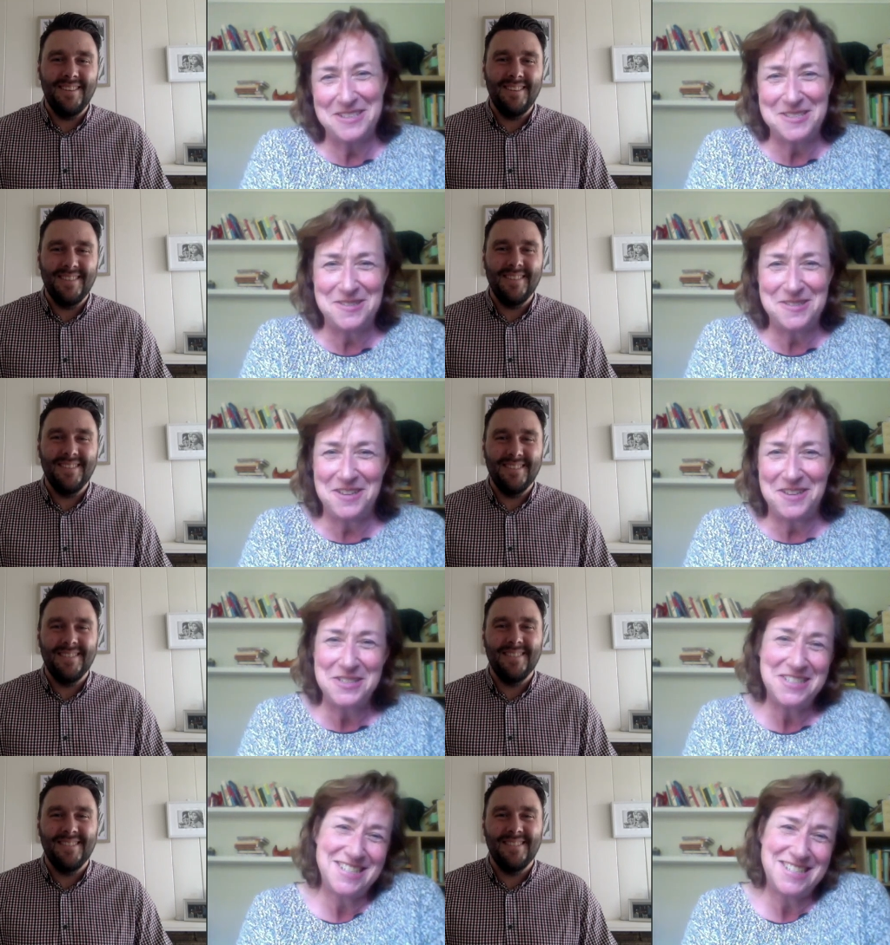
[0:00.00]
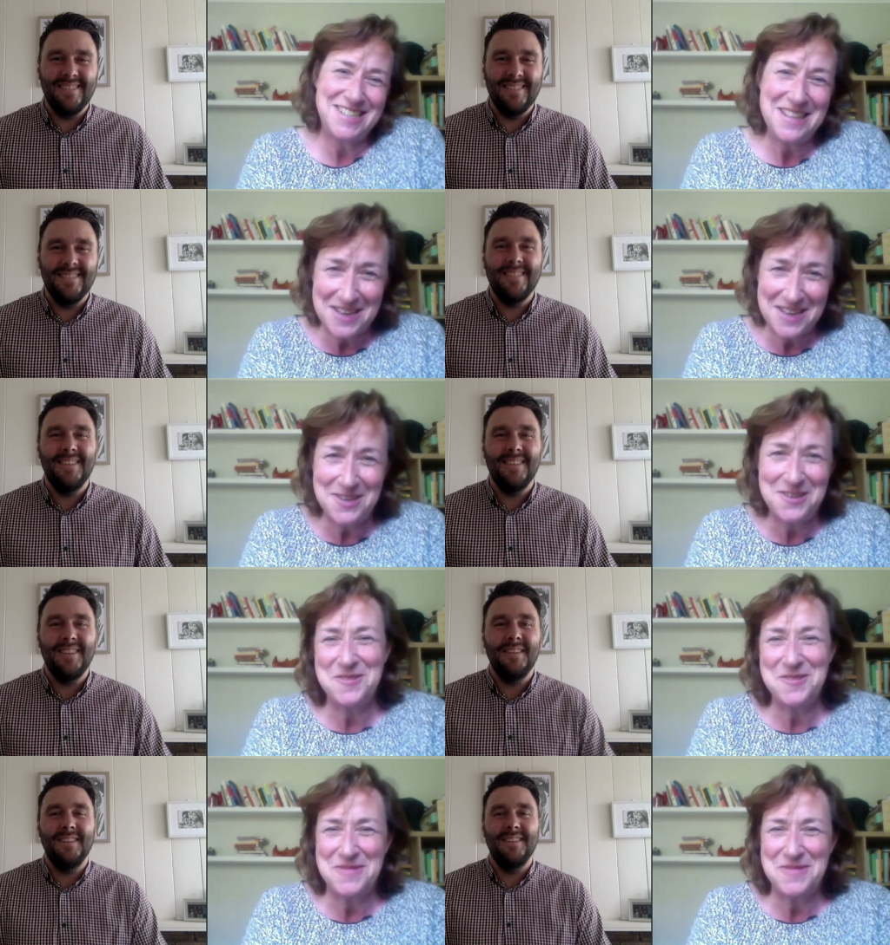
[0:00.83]
Speaker 1: So I want to just say thank
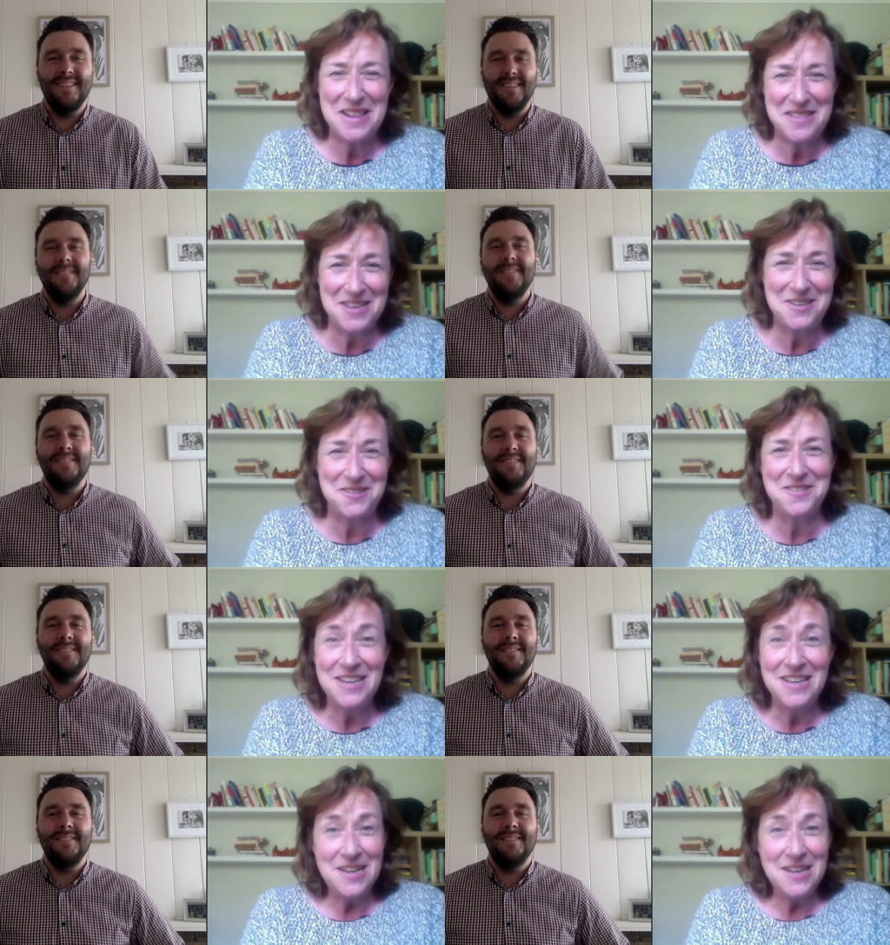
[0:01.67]
you, man. Thank you.